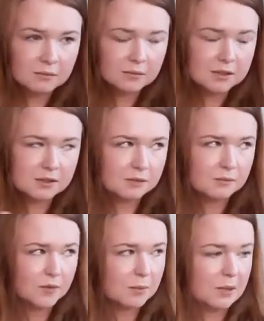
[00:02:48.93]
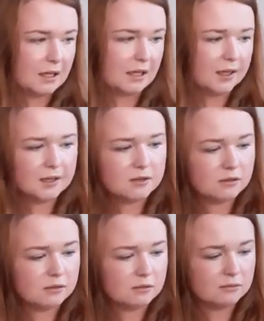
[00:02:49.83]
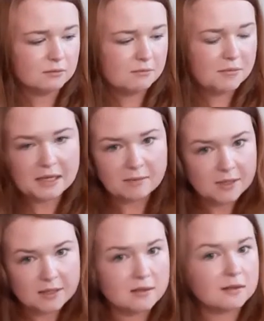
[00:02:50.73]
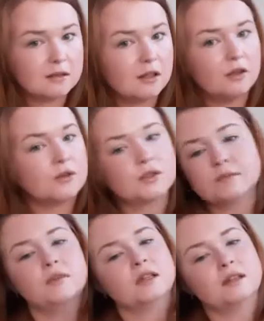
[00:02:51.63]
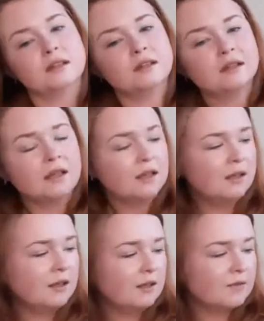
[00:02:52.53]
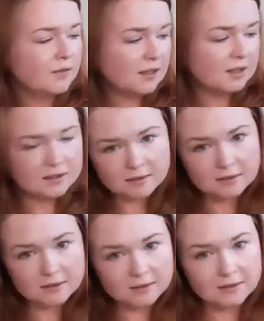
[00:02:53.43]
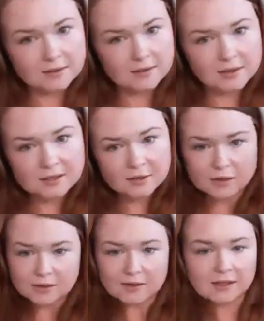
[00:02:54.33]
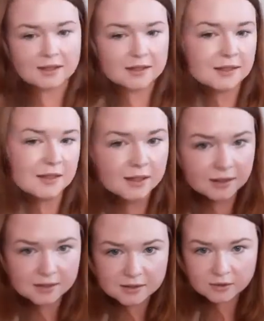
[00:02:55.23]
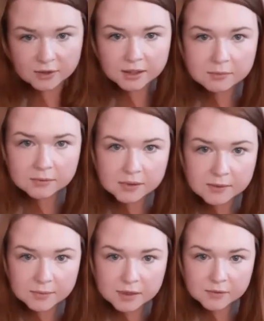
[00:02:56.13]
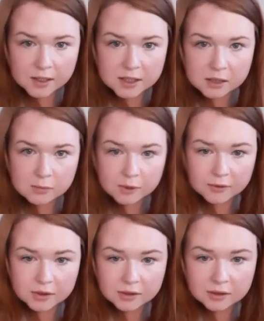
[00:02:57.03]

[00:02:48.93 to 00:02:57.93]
I don't know, a blanket or baby's clothes or something, then this sort of thing. Sorry, something's flashing on my phone.